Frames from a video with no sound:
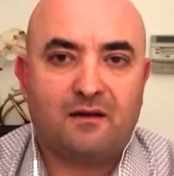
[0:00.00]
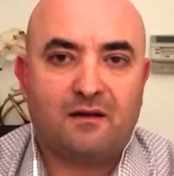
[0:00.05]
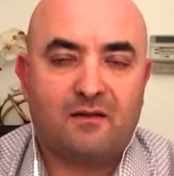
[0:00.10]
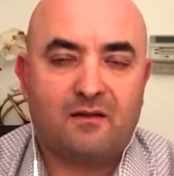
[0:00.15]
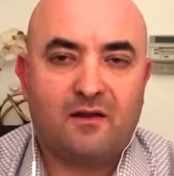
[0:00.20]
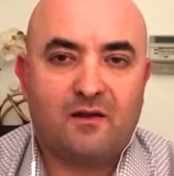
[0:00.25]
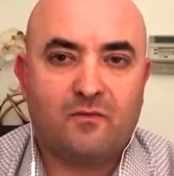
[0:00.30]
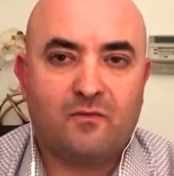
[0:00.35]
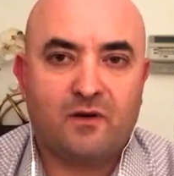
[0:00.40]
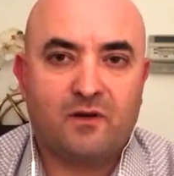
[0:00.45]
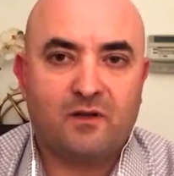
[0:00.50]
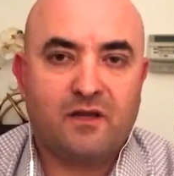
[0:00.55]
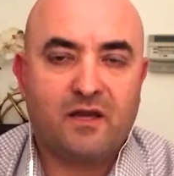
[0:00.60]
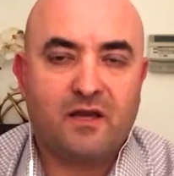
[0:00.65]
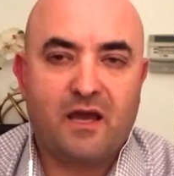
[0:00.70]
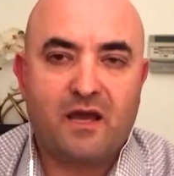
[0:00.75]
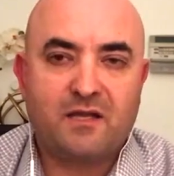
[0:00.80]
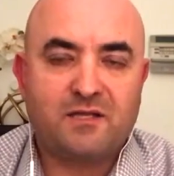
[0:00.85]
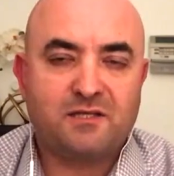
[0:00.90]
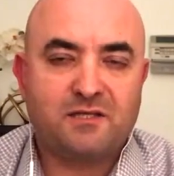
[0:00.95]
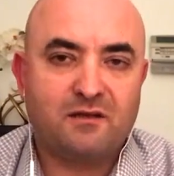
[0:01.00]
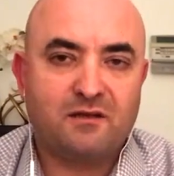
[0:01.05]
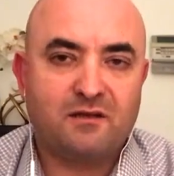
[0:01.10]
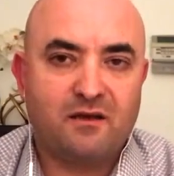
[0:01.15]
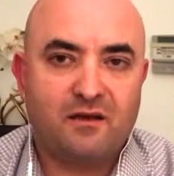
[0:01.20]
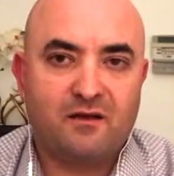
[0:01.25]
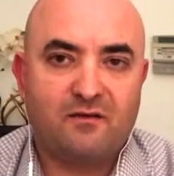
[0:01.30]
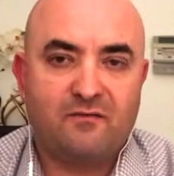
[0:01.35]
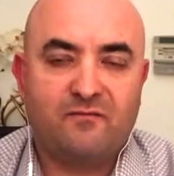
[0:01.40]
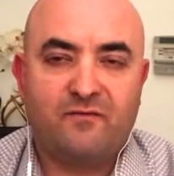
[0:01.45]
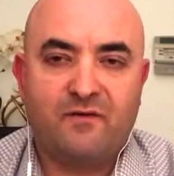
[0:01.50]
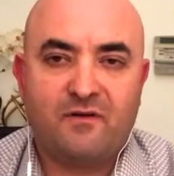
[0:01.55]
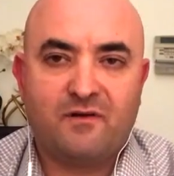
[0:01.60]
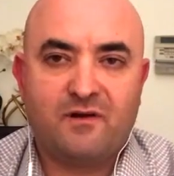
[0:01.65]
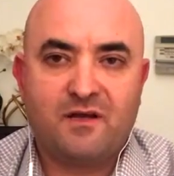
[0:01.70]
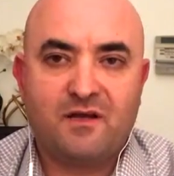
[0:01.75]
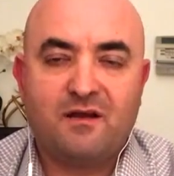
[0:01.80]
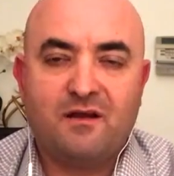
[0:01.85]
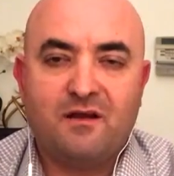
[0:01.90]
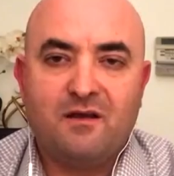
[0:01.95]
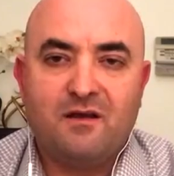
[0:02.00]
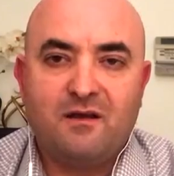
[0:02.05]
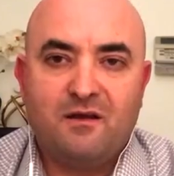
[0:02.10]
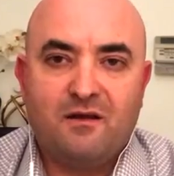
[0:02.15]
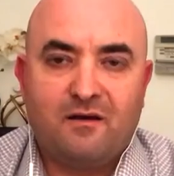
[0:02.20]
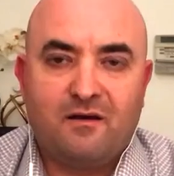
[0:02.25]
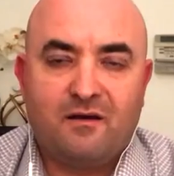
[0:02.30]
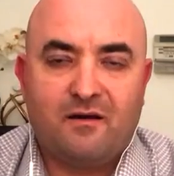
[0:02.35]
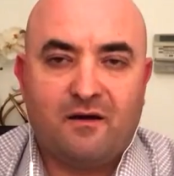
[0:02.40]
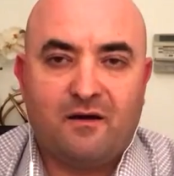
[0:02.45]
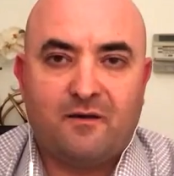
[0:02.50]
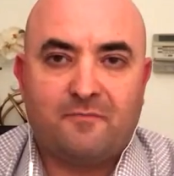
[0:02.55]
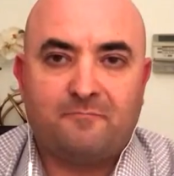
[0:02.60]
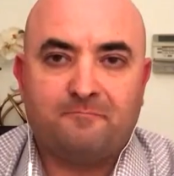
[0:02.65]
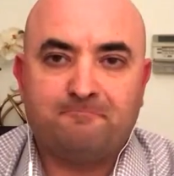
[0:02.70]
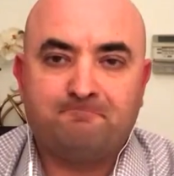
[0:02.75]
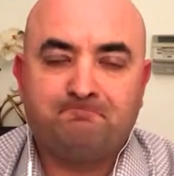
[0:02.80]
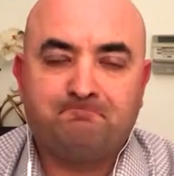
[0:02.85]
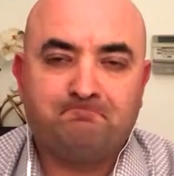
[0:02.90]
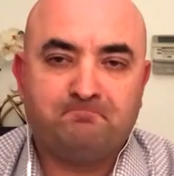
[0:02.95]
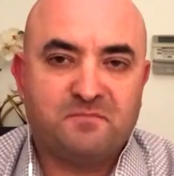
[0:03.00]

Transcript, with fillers: I think we're engaged in a very um,